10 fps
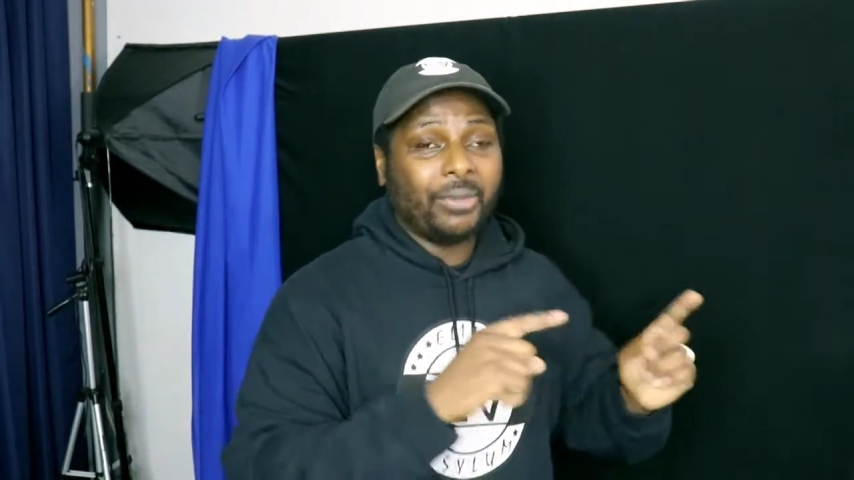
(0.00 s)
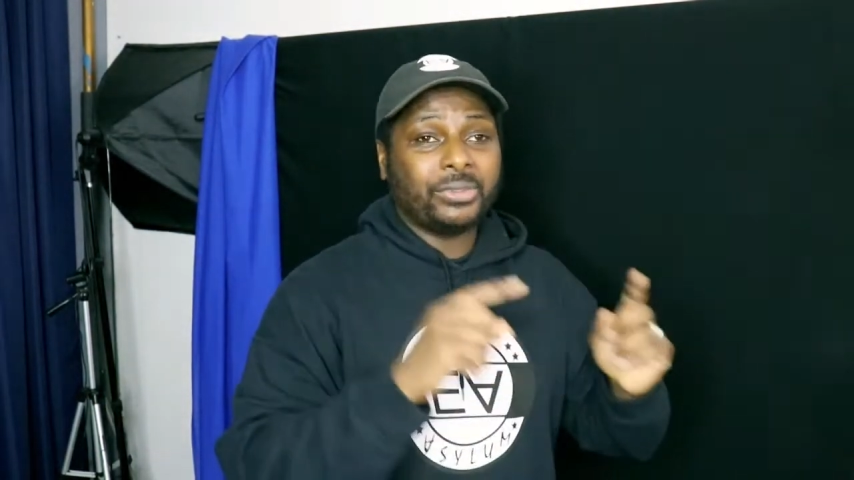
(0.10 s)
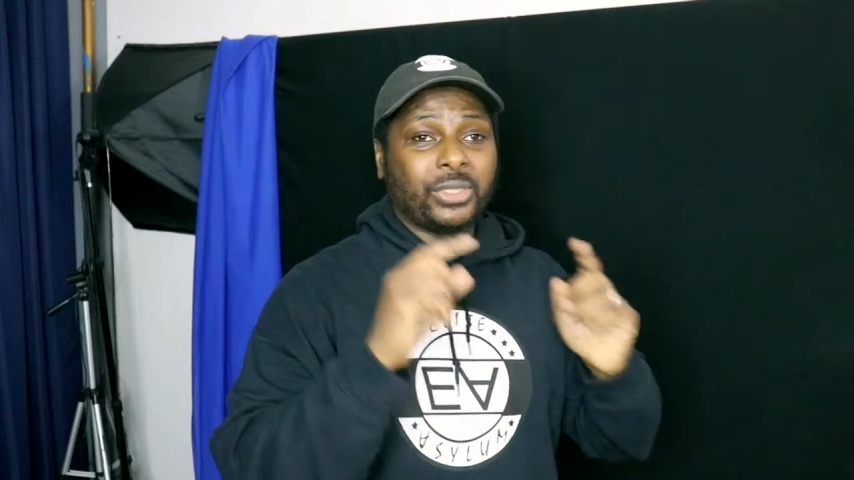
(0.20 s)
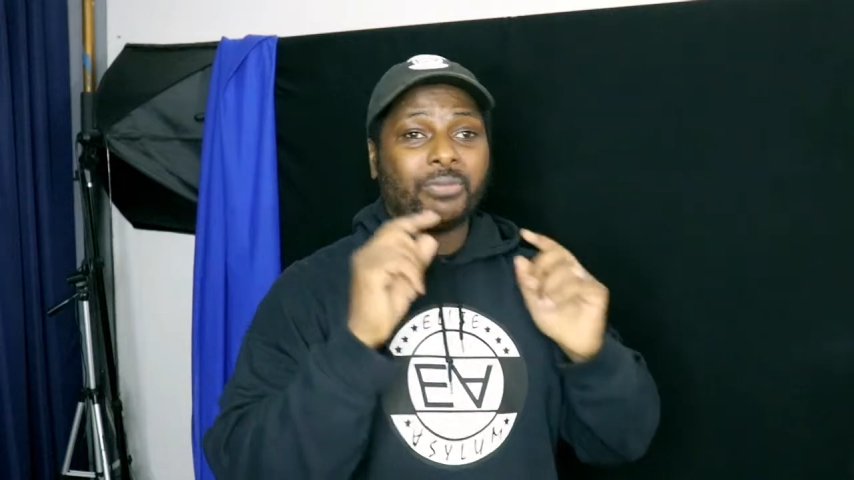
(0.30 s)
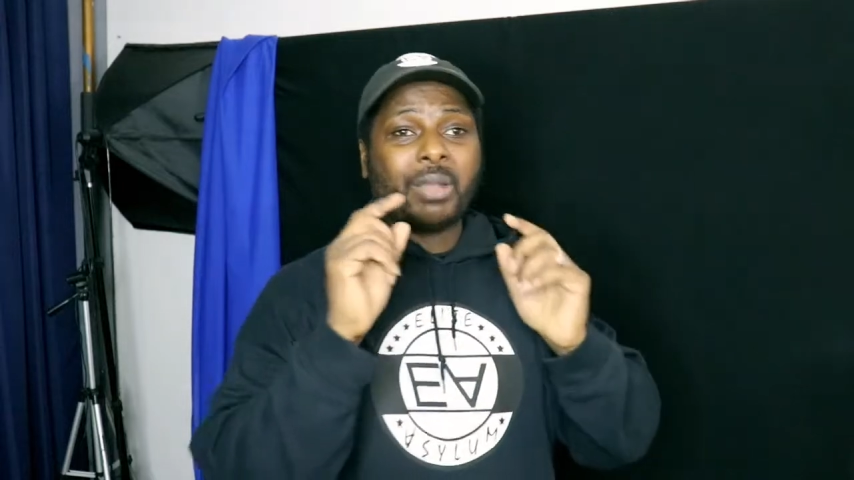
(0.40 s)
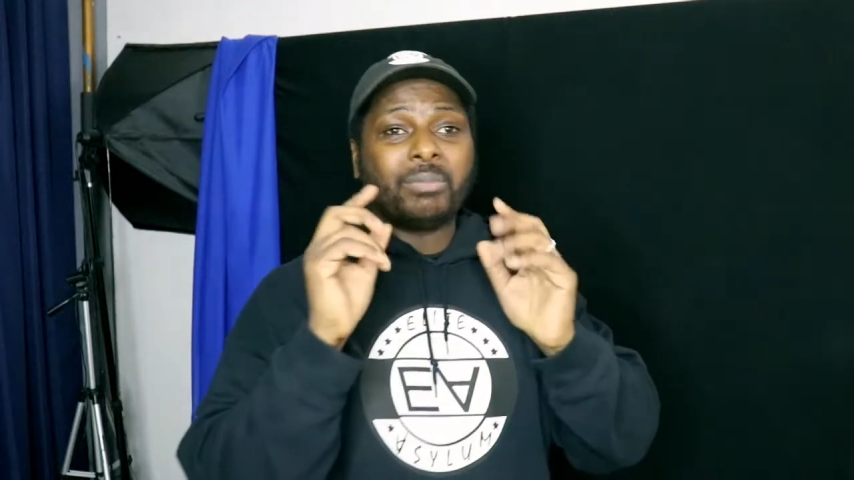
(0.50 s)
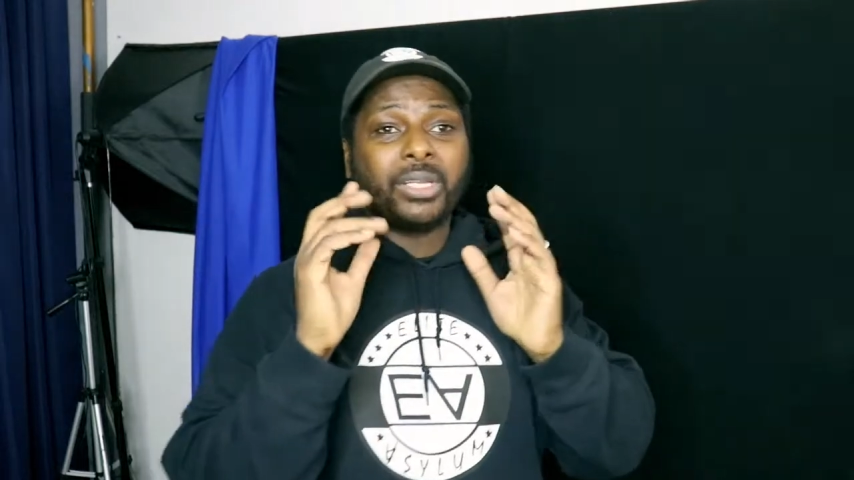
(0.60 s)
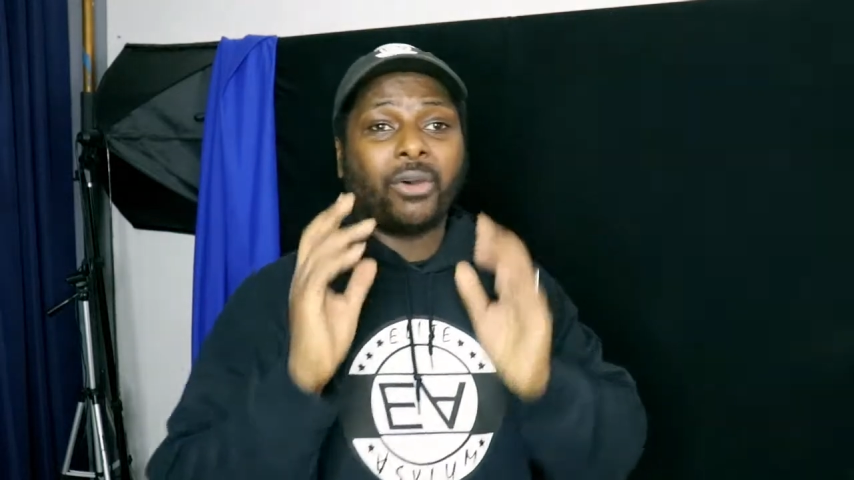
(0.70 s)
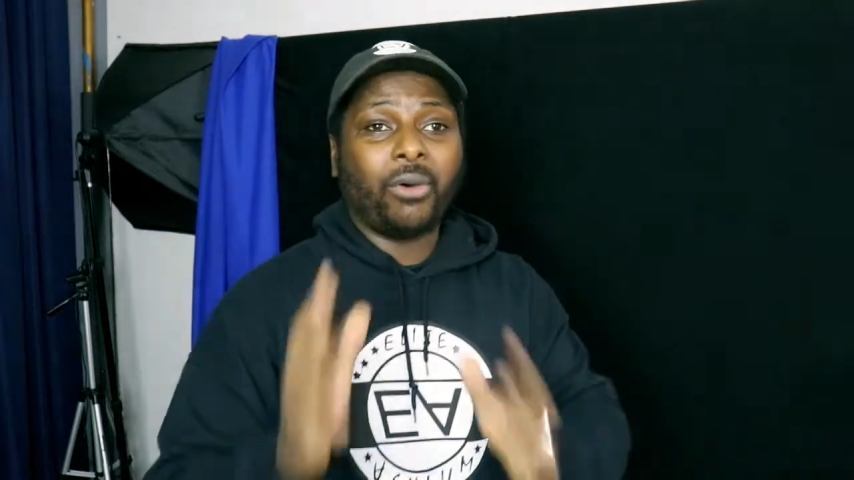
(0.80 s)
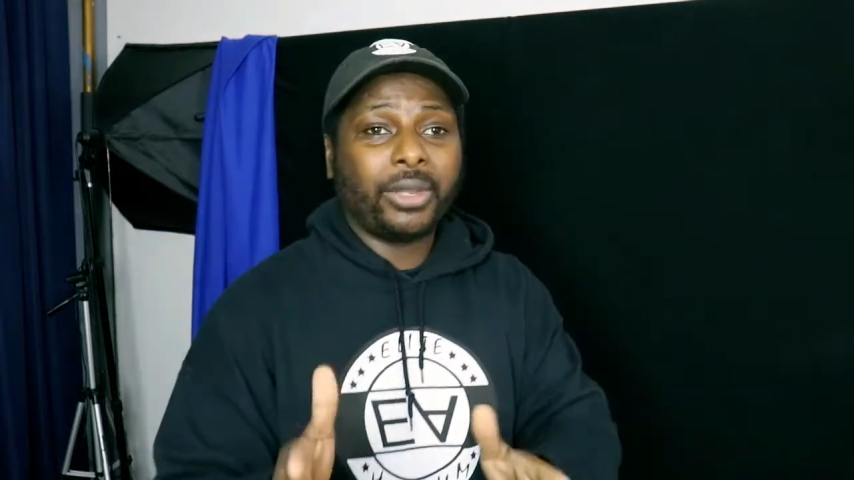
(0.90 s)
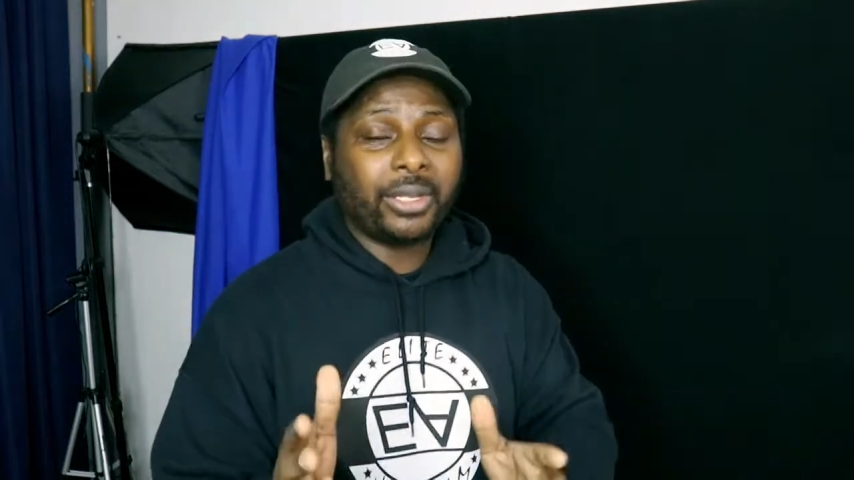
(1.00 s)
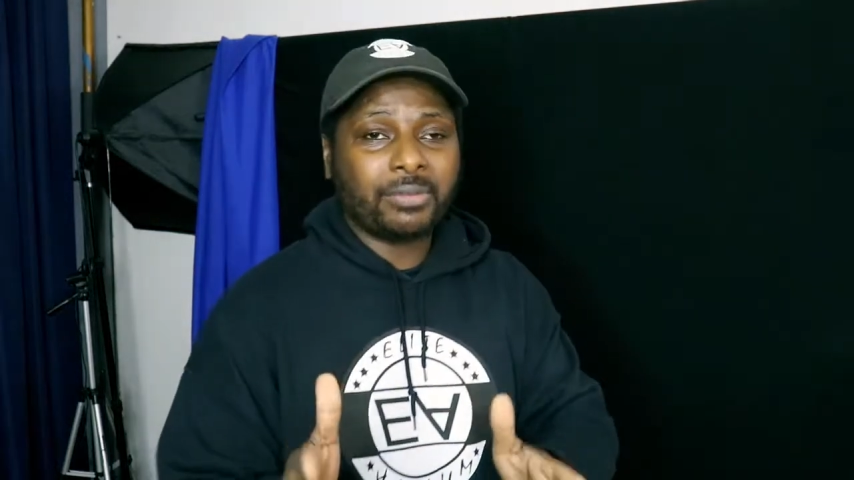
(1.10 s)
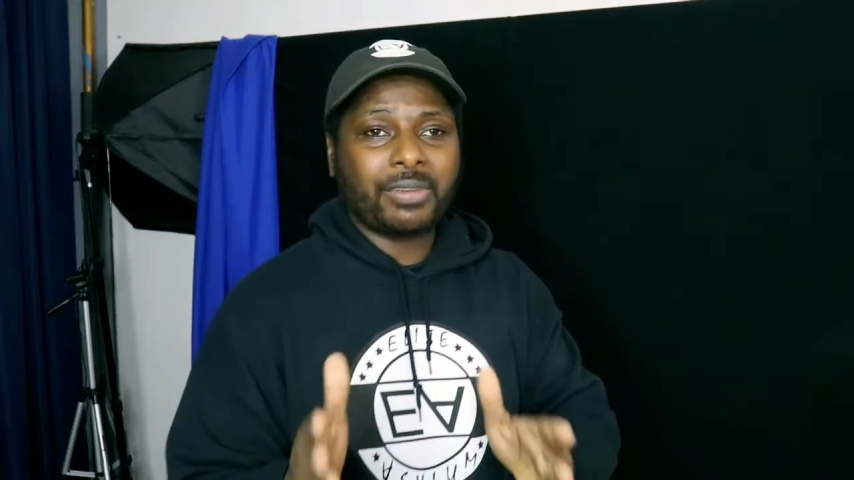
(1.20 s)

So if I'm going to order